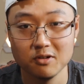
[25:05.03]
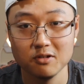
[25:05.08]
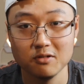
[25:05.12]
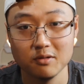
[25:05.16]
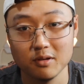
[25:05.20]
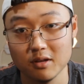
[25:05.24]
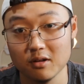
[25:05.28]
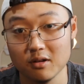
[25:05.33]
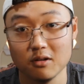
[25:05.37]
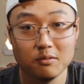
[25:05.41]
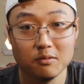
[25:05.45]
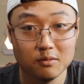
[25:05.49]

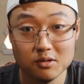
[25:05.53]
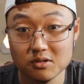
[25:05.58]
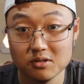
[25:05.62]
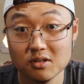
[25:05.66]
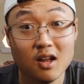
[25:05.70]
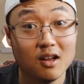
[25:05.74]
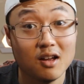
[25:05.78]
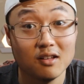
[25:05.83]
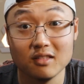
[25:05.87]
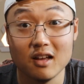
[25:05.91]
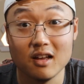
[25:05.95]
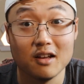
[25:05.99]
You know, there's
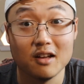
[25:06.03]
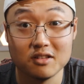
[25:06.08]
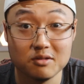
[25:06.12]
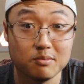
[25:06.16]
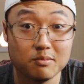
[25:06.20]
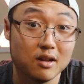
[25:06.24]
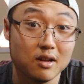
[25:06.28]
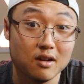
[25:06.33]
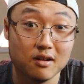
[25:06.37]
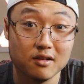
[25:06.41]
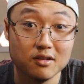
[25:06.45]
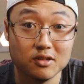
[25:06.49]
not a lot, to
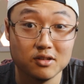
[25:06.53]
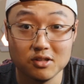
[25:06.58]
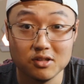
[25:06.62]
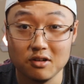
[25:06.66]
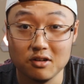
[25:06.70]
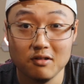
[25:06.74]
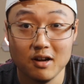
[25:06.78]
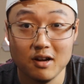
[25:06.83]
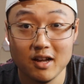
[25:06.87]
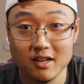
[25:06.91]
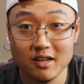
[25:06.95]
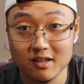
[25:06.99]
be honest,
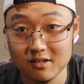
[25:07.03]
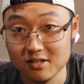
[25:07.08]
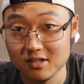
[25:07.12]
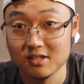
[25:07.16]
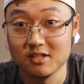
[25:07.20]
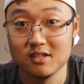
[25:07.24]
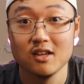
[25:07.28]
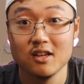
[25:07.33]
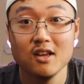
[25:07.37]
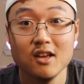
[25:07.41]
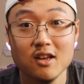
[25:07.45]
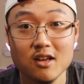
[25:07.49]
so I could
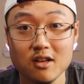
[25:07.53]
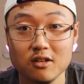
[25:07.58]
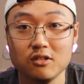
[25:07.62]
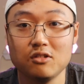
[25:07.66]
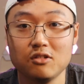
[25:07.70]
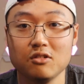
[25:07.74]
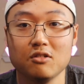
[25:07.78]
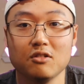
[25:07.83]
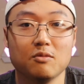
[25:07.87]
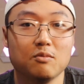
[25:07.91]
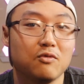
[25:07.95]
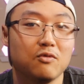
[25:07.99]
just
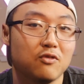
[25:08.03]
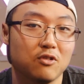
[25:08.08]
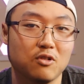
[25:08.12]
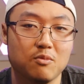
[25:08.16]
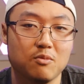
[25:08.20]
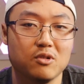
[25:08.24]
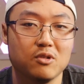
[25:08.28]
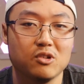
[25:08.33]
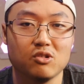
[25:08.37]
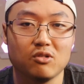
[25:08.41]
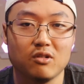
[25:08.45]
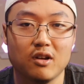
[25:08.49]
do them for the
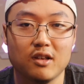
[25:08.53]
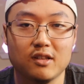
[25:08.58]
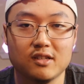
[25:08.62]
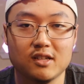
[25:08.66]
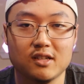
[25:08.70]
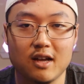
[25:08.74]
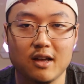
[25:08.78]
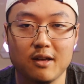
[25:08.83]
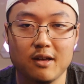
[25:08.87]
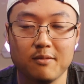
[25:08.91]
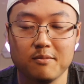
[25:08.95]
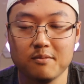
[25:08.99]
majority of the
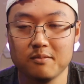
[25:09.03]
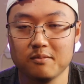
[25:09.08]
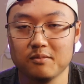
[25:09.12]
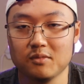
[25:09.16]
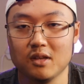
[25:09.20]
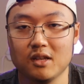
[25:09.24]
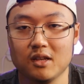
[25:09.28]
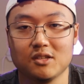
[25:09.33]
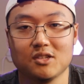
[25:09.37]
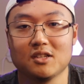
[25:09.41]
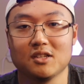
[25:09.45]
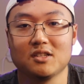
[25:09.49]
time.
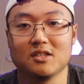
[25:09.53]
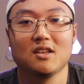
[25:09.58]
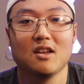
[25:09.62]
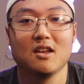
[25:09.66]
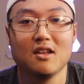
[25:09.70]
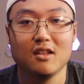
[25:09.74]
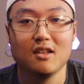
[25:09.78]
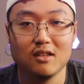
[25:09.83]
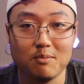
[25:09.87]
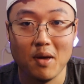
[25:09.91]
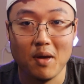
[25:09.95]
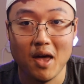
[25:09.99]
It just
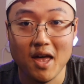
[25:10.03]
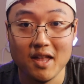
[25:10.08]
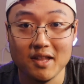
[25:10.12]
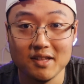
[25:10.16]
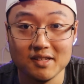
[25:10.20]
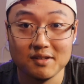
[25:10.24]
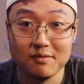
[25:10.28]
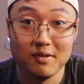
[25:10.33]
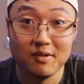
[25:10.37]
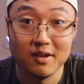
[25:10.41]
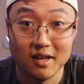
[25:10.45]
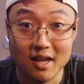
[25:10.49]

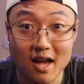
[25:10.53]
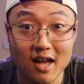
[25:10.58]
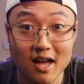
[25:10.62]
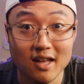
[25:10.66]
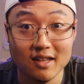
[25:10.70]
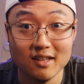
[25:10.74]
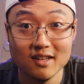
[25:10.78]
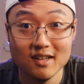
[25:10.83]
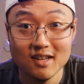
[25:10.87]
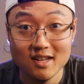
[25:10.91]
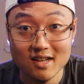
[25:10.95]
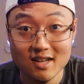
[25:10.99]
depends if I got
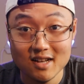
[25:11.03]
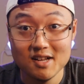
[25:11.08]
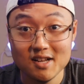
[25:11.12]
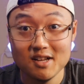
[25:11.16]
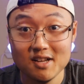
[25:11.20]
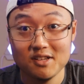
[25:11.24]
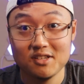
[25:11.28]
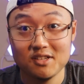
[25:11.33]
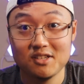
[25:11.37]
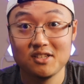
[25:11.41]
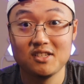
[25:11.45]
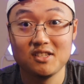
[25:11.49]

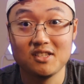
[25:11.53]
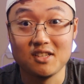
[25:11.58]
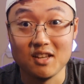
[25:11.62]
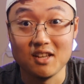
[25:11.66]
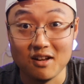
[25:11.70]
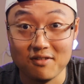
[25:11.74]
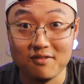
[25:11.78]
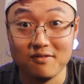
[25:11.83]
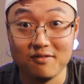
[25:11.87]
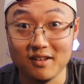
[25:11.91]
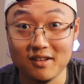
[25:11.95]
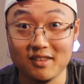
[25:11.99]

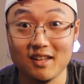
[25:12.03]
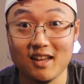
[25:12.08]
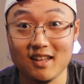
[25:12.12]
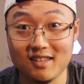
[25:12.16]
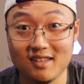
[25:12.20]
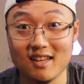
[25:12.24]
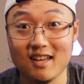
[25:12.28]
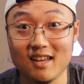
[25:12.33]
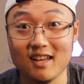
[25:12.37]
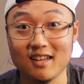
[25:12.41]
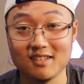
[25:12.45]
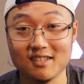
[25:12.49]
stuff on
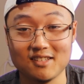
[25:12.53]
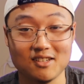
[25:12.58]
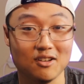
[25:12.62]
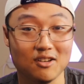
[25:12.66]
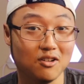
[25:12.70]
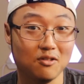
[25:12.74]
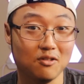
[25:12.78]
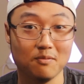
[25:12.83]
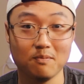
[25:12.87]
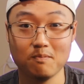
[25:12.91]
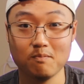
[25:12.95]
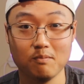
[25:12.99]
that day.
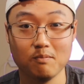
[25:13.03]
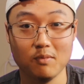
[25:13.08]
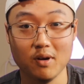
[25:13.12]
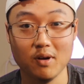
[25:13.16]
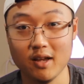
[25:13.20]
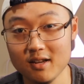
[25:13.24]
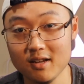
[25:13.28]
So, but